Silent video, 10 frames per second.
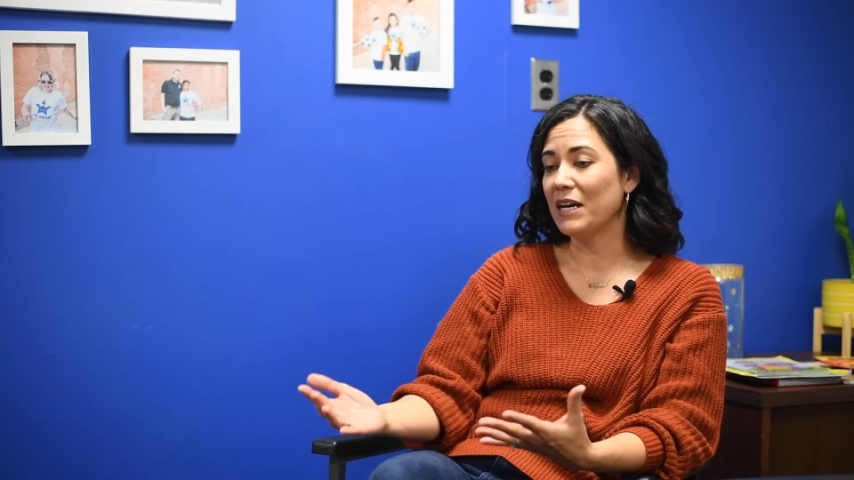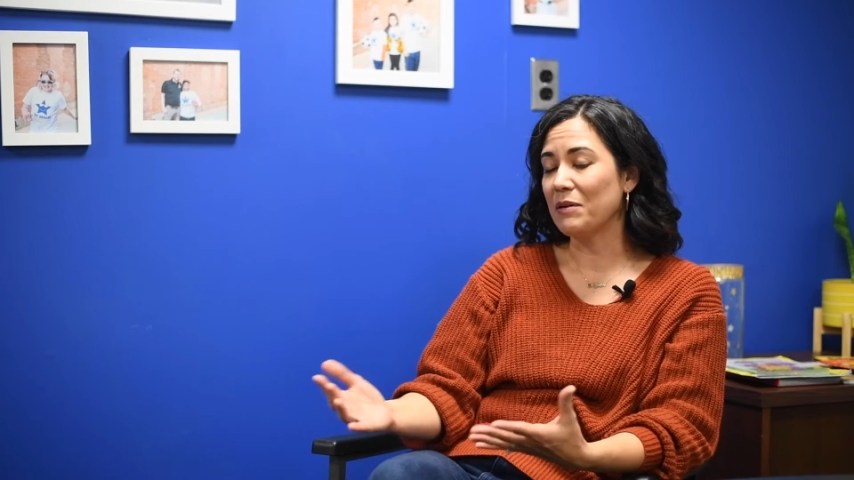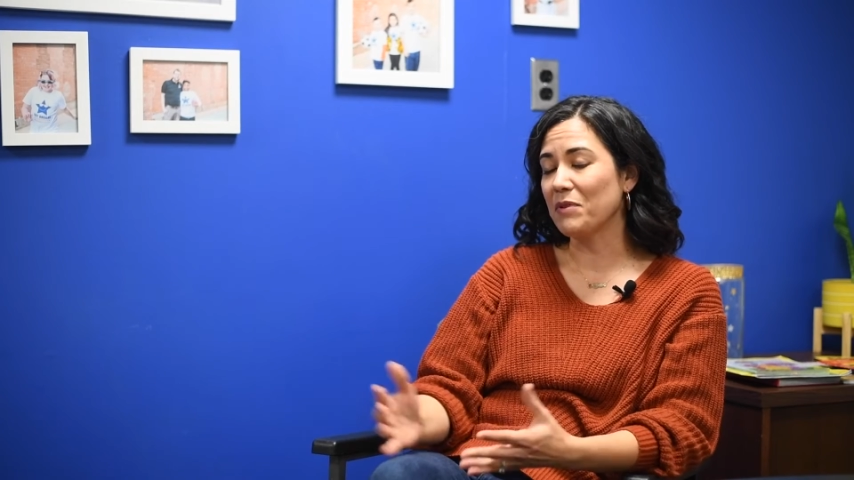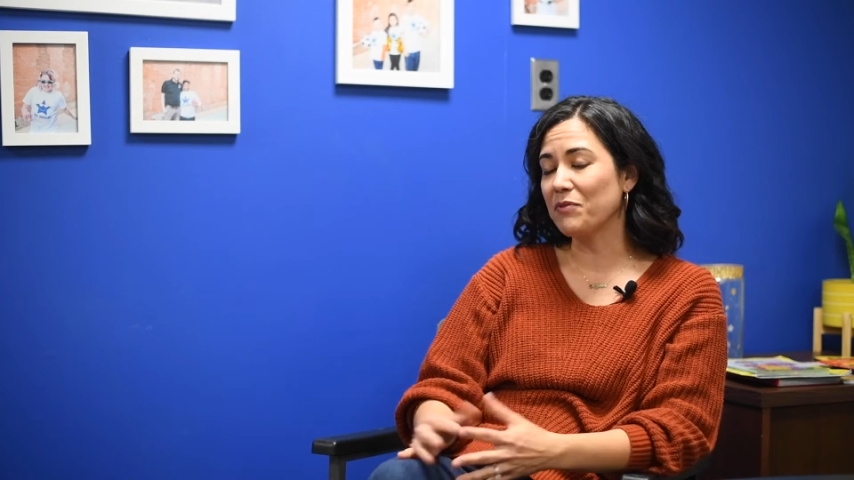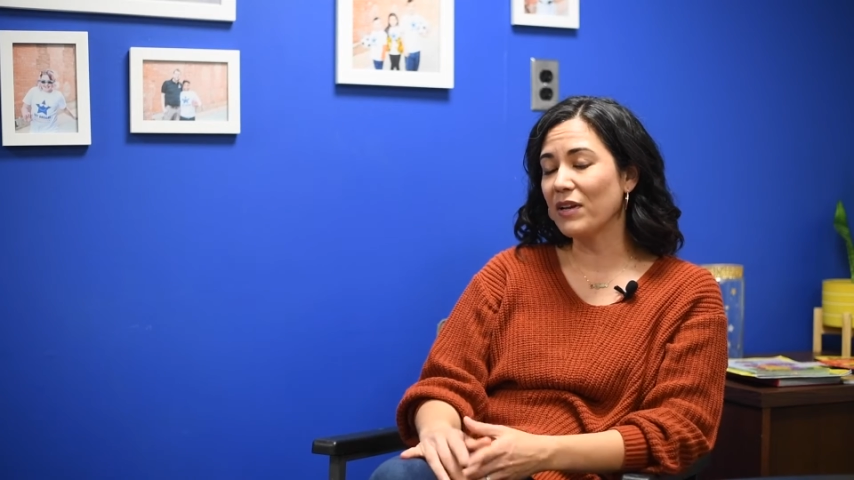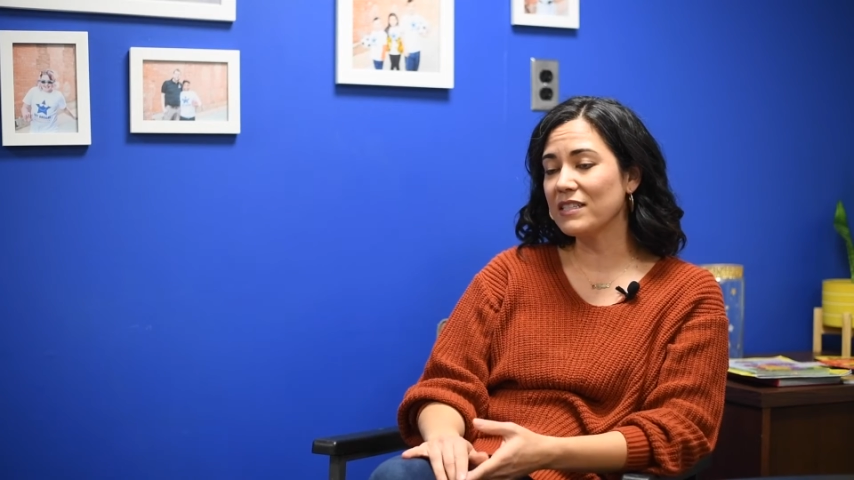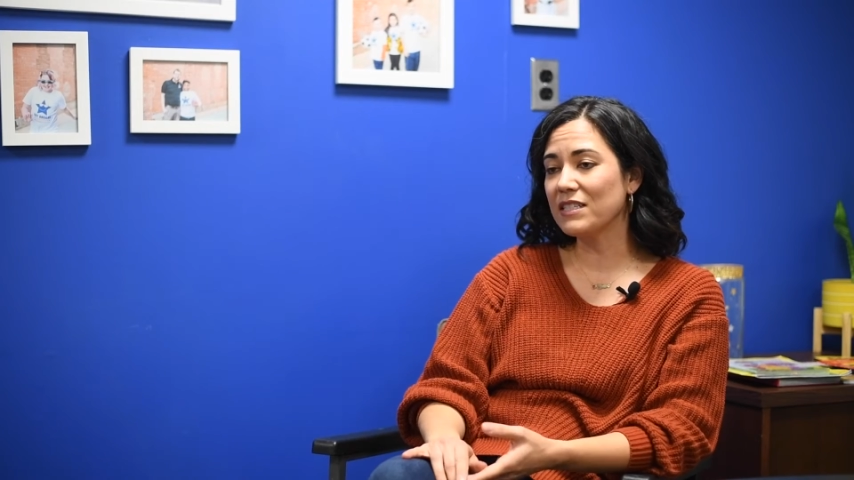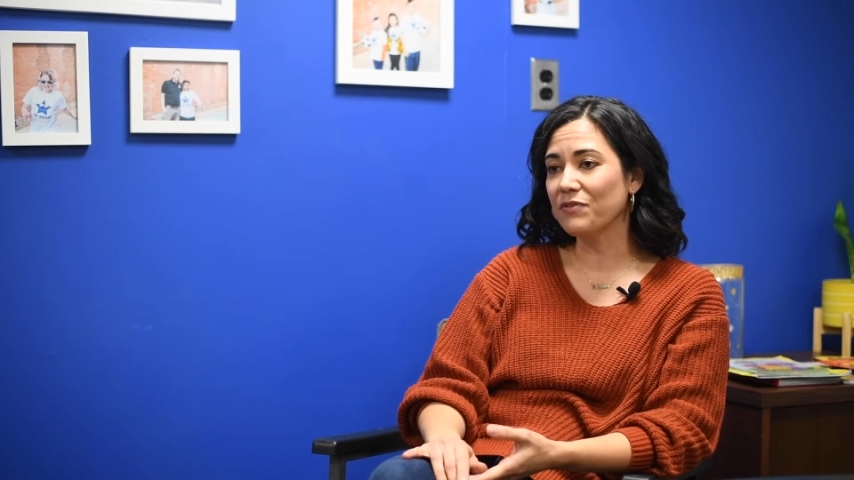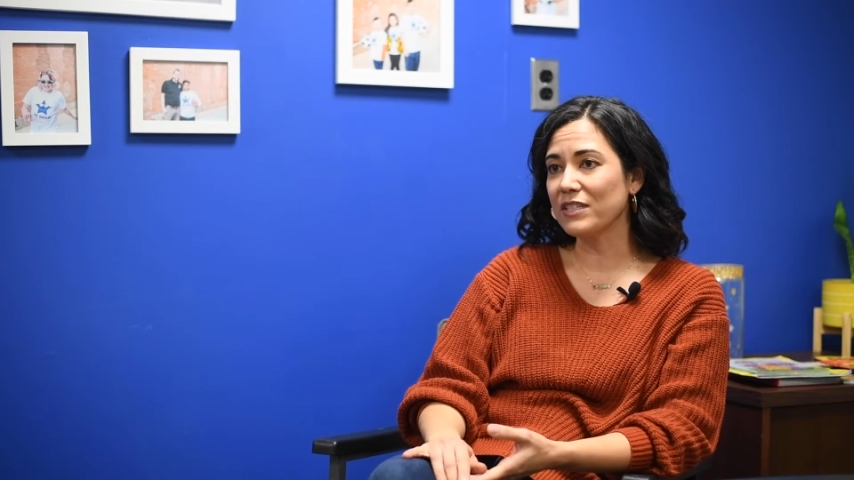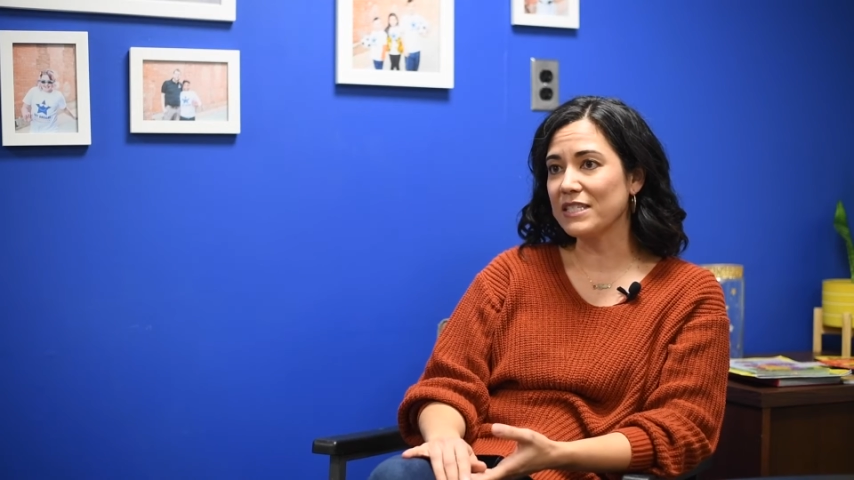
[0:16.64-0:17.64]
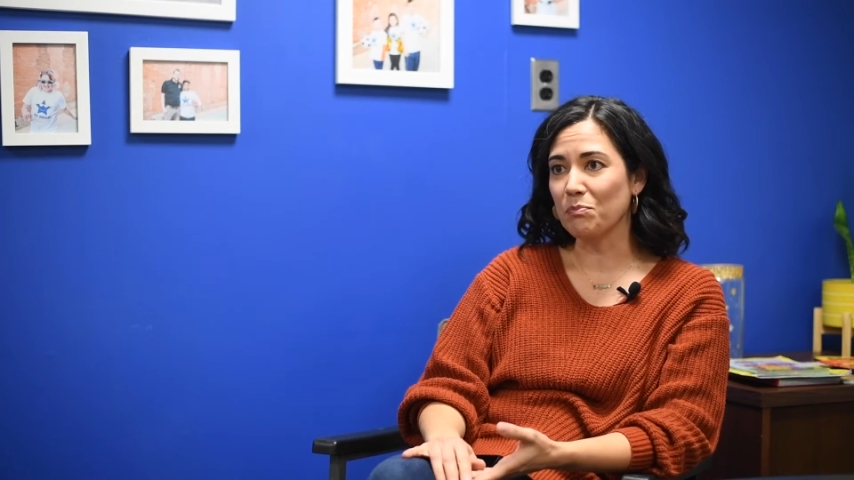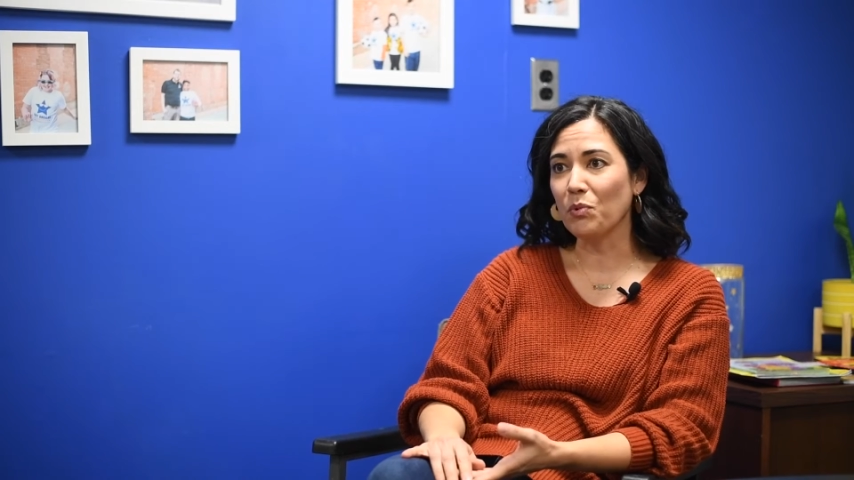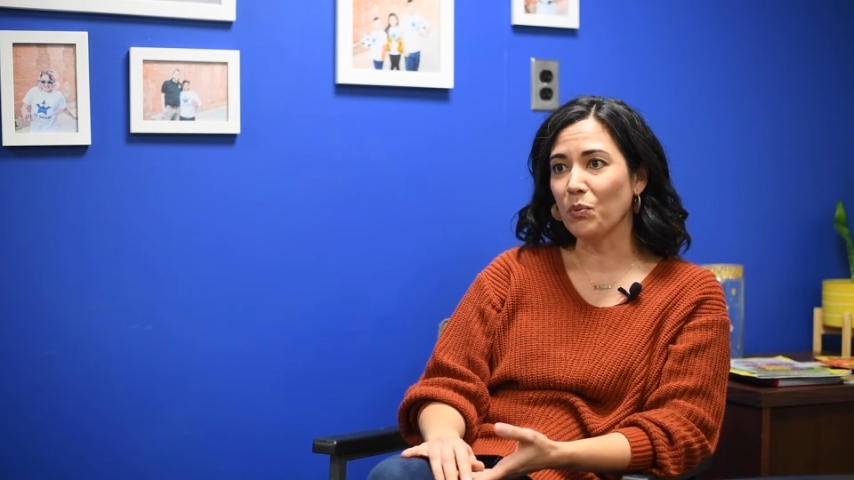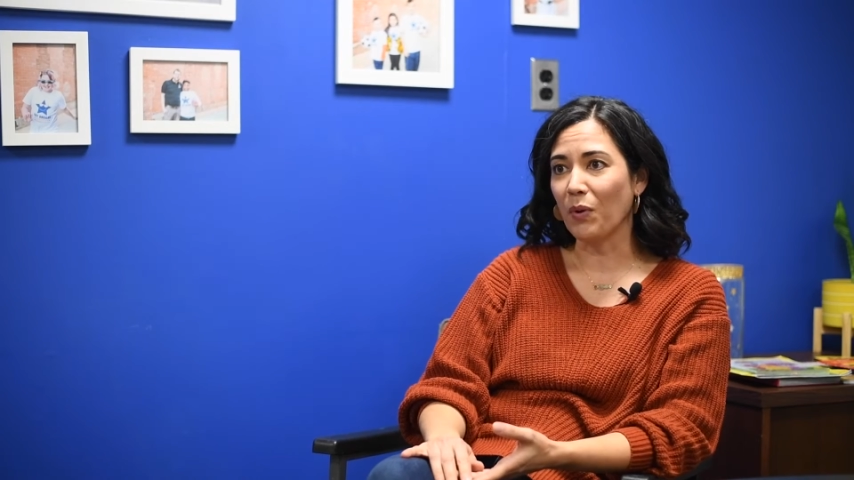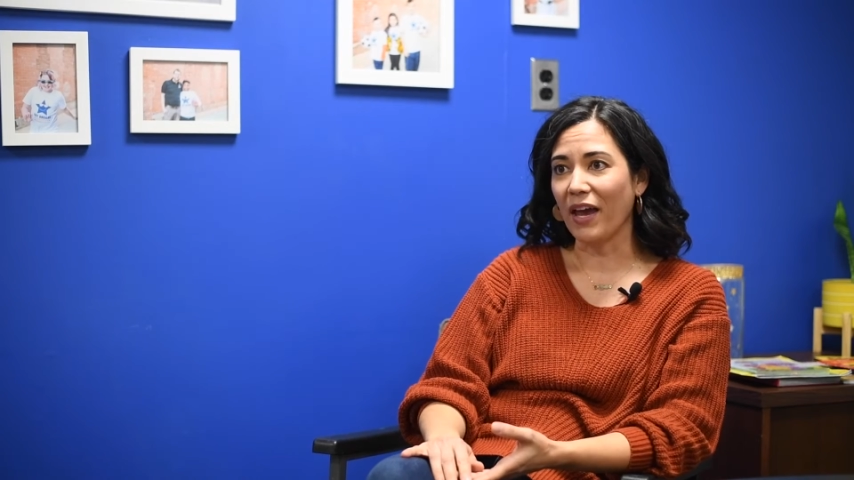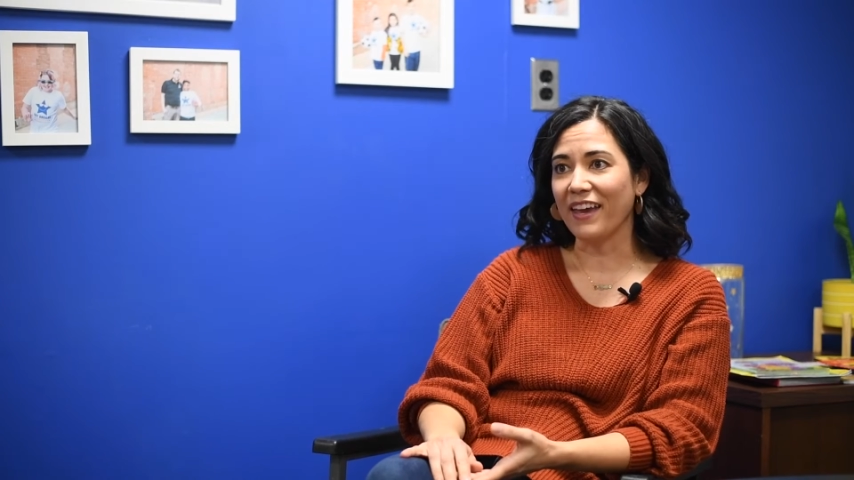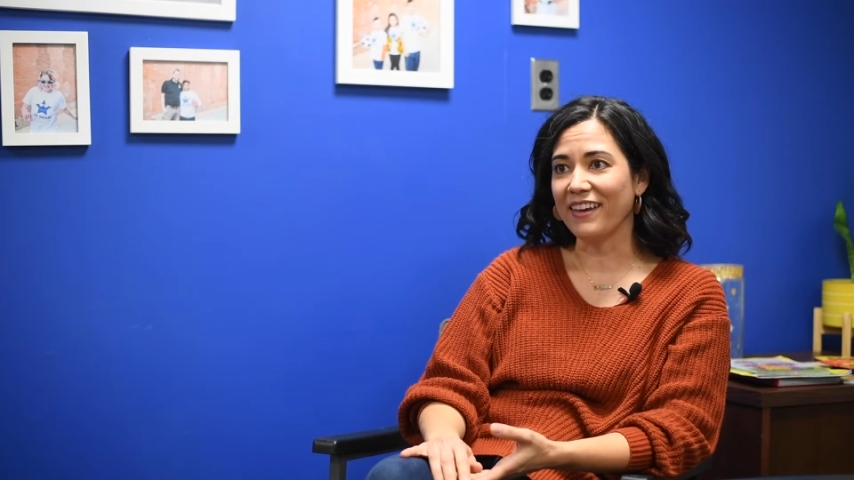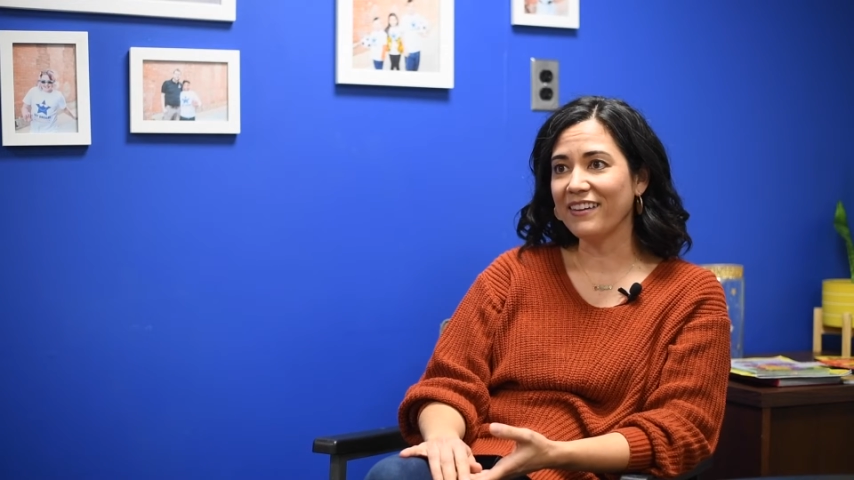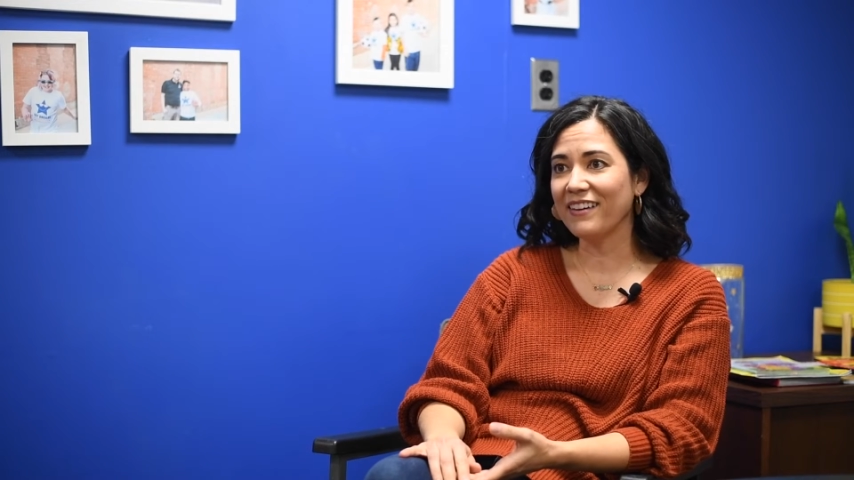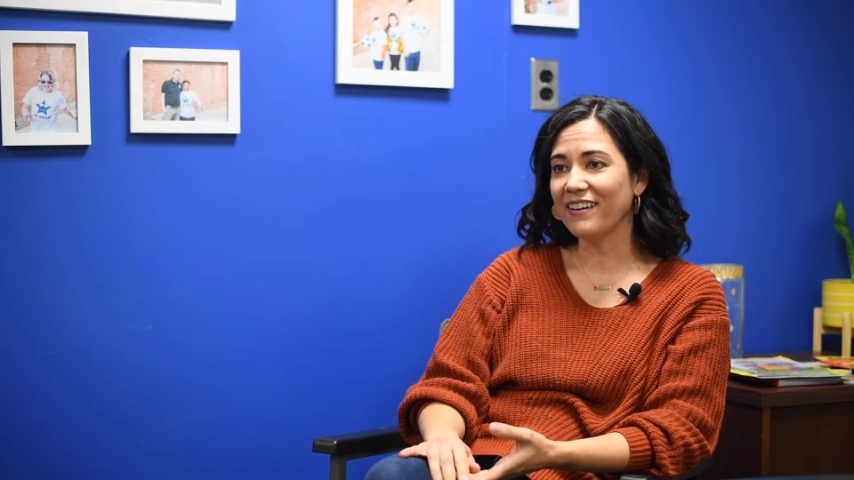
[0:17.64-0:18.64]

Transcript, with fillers: um, a relatively simple way.